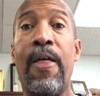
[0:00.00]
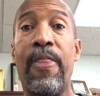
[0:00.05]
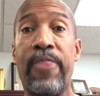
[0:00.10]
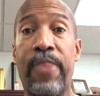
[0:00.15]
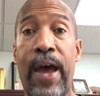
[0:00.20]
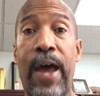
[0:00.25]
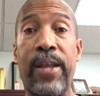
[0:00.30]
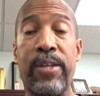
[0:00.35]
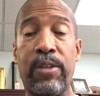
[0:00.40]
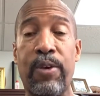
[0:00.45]

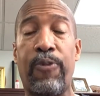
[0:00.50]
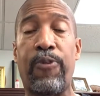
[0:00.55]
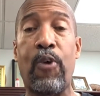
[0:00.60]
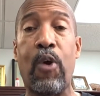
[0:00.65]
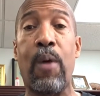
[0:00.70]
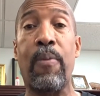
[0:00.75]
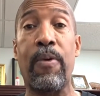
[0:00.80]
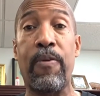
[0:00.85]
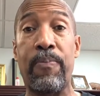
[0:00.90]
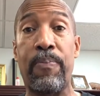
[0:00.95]
That is a
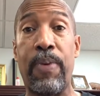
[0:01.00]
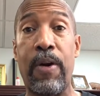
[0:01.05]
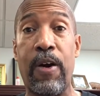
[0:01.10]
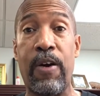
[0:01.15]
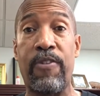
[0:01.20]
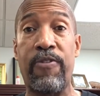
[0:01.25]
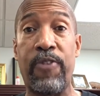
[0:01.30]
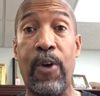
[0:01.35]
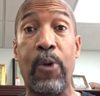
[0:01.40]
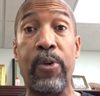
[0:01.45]
form
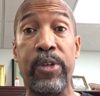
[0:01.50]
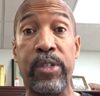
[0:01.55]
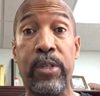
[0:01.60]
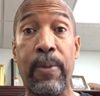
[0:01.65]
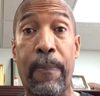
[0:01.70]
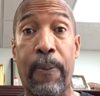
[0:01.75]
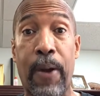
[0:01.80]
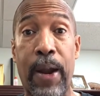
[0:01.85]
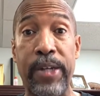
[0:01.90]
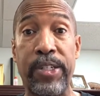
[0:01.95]
of voter
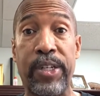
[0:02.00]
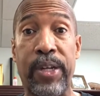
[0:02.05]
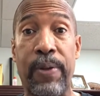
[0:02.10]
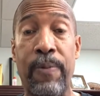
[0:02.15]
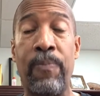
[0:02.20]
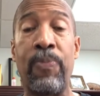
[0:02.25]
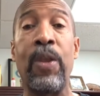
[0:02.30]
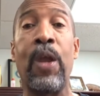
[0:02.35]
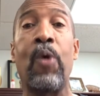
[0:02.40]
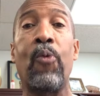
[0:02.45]

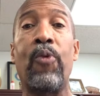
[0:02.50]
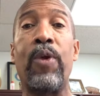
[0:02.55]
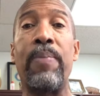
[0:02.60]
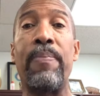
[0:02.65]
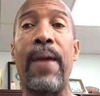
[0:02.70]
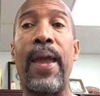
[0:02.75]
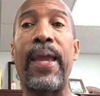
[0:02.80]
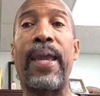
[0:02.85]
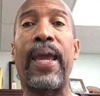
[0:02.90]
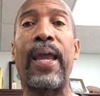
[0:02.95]
suppression. We
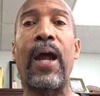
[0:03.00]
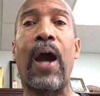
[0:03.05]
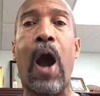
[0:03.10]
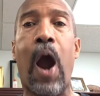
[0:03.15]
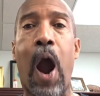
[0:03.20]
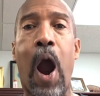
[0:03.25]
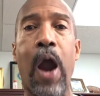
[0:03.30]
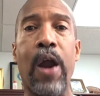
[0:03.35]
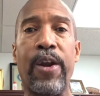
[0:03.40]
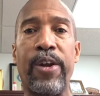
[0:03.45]
make it
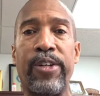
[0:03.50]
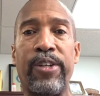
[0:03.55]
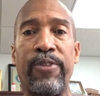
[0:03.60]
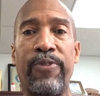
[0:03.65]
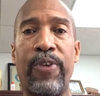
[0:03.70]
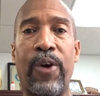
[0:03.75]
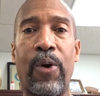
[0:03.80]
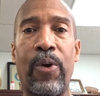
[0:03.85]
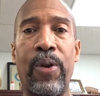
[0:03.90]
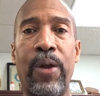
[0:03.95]
harder to
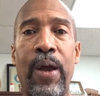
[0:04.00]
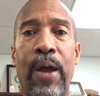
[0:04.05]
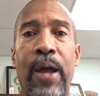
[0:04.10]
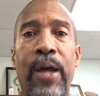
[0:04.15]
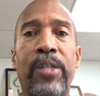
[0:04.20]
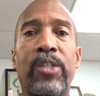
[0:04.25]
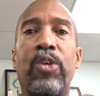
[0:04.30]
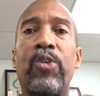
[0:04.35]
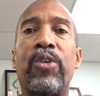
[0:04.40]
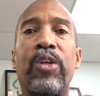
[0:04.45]
vote
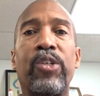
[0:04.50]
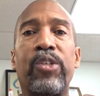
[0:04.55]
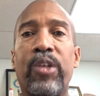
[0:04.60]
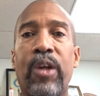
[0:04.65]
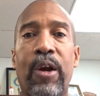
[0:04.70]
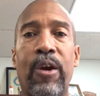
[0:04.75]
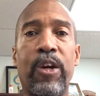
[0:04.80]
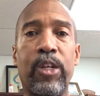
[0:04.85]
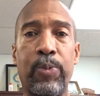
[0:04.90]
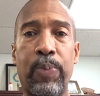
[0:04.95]
to
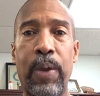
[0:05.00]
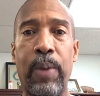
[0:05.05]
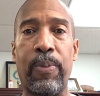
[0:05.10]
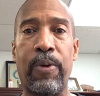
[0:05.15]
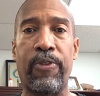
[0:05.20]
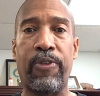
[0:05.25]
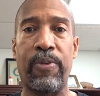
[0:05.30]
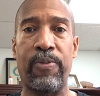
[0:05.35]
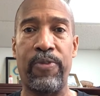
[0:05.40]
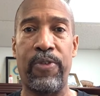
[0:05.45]
discourage
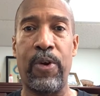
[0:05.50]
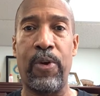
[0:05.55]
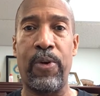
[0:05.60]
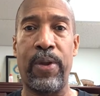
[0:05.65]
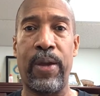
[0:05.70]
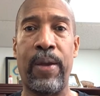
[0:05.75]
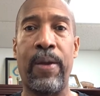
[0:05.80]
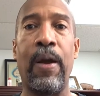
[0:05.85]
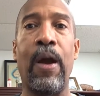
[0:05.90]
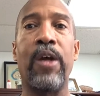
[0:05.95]
people from
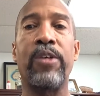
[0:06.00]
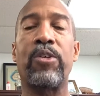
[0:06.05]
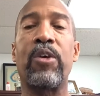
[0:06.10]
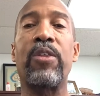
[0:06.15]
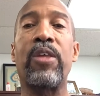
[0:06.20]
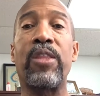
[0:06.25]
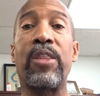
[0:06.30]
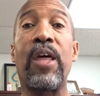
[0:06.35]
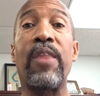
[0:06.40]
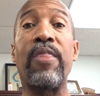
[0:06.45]
voting so
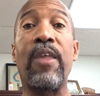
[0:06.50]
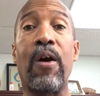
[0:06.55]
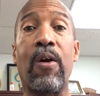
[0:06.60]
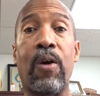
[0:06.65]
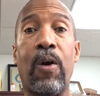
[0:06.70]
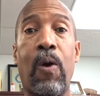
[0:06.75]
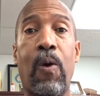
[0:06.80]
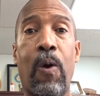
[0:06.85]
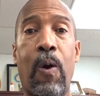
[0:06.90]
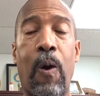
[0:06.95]
that then they'll
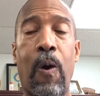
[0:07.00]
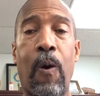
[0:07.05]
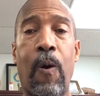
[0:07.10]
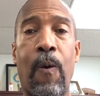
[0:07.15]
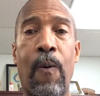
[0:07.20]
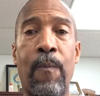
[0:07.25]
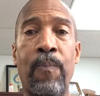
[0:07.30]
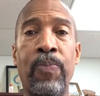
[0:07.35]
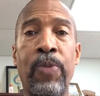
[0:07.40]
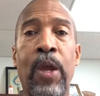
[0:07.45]
go
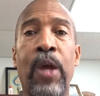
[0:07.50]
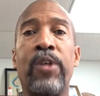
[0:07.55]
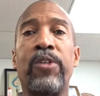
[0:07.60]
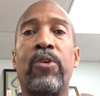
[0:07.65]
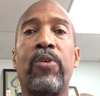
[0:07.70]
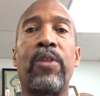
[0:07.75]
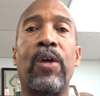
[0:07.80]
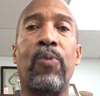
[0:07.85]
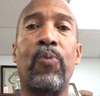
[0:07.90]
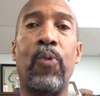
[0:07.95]
home,
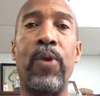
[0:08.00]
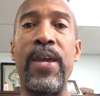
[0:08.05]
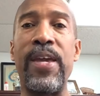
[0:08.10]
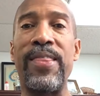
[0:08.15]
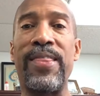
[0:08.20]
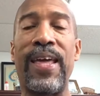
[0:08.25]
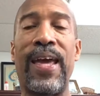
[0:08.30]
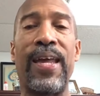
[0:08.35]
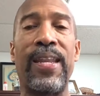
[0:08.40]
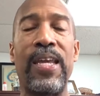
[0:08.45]
so that we
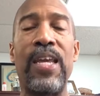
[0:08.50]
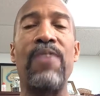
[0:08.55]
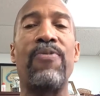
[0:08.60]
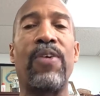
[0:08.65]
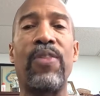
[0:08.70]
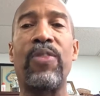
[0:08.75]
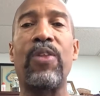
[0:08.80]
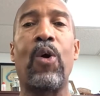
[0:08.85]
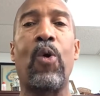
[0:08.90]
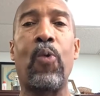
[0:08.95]
then,
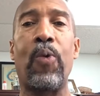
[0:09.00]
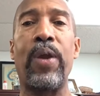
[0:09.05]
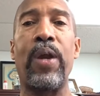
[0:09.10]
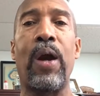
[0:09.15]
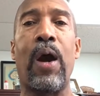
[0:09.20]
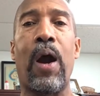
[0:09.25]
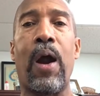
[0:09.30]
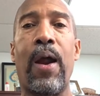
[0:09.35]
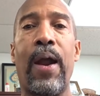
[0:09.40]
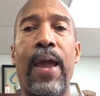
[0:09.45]
even though we
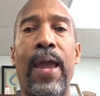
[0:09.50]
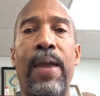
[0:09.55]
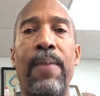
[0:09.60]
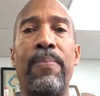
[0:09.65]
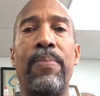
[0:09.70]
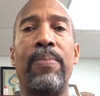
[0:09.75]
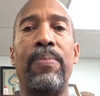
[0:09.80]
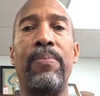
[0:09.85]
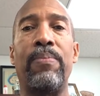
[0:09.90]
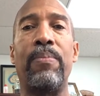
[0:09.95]
are
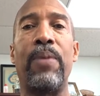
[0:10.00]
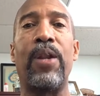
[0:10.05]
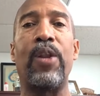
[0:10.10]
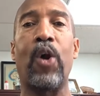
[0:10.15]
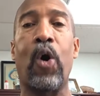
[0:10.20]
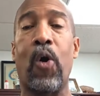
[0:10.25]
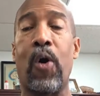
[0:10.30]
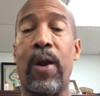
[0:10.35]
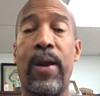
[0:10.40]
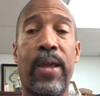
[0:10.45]
a
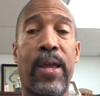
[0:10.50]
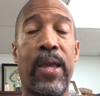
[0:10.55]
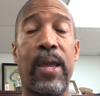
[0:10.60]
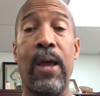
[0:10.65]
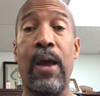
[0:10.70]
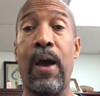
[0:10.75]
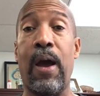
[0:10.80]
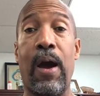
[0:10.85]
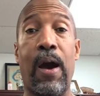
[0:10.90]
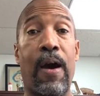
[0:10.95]
minority
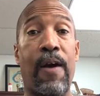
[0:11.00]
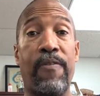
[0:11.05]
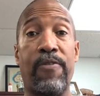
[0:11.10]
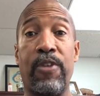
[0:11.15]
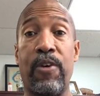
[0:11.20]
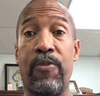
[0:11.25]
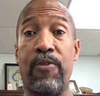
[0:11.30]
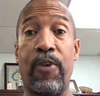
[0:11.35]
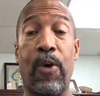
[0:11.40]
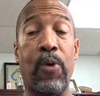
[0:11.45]
of
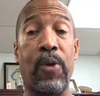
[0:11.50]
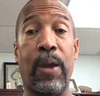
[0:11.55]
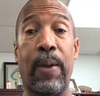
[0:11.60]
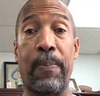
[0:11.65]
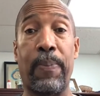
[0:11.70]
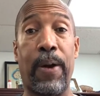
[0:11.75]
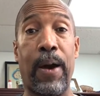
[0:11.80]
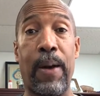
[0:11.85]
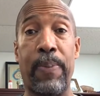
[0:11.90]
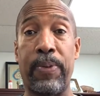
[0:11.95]
the
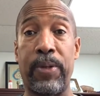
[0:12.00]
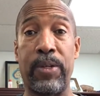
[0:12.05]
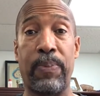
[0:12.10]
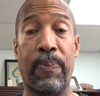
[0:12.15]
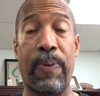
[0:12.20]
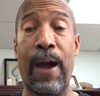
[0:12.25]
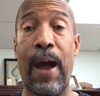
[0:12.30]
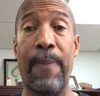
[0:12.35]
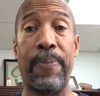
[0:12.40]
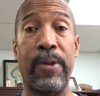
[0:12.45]
voting
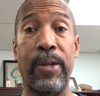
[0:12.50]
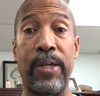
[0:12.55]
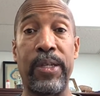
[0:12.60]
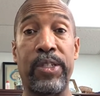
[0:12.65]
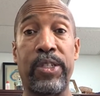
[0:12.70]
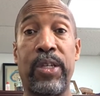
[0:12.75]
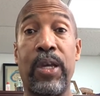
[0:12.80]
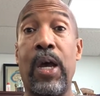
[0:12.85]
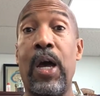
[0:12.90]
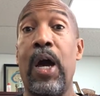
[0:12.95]

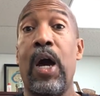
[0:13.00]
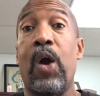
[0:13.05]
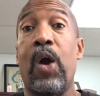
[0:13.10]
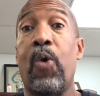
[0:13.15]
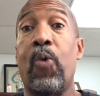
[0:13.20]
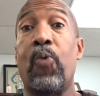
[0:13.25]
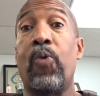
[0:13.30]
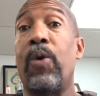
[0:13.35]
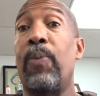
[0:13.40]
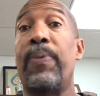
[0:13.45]
populace,
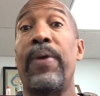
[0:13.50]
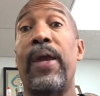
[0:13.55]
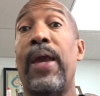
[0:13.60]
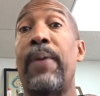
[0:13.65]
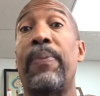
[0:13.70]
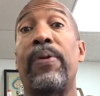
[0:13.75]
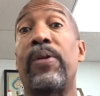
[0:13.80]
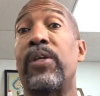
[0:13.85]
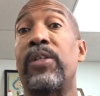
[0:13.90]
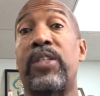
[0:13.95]
will be
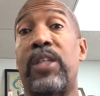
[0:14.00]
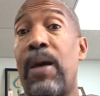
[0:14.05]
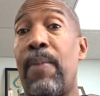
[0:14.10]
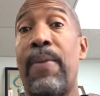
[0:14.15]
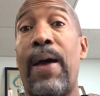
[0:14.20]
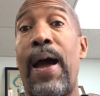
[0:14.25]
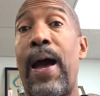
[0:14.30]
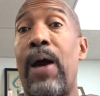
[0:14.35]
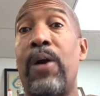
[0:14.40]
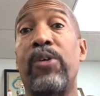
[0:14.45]
able to
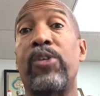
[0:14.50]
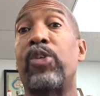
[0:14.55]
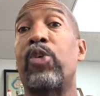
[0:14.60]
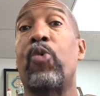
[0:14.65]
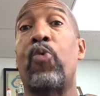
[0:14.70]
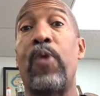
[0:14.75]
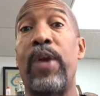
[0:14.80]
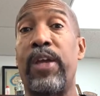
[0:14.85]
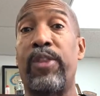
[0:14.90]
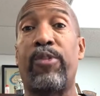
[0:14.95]
somehow
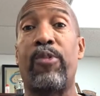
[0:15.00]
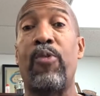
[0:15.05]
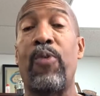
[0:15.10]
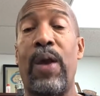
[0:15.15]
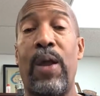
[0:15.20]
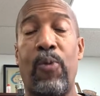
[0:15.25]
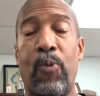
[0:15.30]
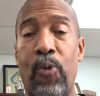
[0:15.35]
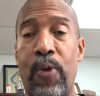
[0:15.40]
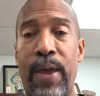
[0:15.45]
squeak through
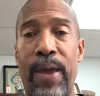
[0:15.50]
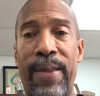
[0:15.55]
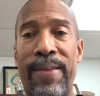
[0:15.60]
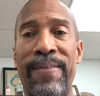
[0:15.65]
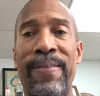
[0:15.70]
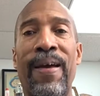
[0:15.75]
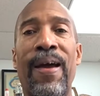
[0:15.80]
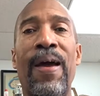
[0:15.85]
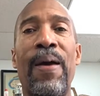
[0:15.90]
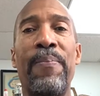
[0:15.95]
and
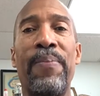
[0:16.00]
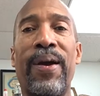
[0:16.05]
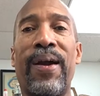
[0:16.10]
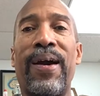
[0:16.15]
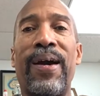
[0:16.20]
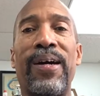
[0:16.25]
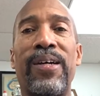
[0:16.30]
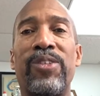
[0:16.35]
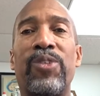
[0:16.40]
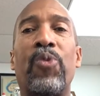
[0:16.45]
win
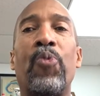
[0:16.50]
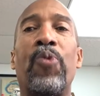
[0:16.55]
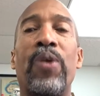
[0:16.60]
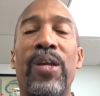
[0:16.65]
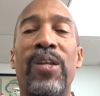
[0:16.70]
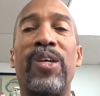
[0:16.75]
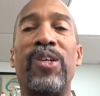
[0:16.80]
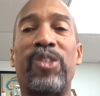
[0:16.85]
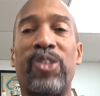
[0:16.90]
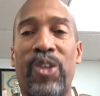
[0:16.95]
because we
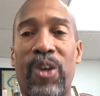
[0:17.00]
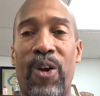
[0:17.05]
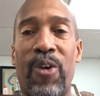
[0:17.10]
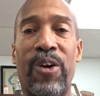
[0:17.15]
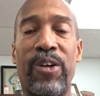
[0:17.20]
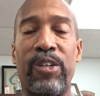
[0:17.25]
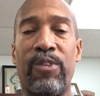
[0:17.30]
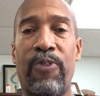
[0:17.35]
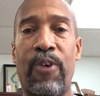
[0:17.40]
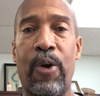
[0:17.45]

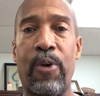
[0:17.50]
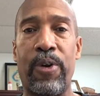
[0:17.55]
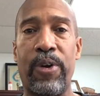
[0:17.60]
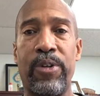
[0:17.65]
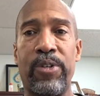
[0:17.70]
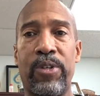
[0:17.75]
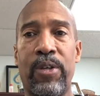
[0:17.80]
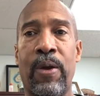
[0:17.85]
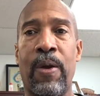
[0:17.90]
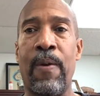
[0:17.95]
discourage
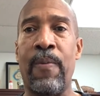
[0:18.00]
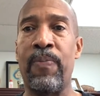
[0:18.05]
voters.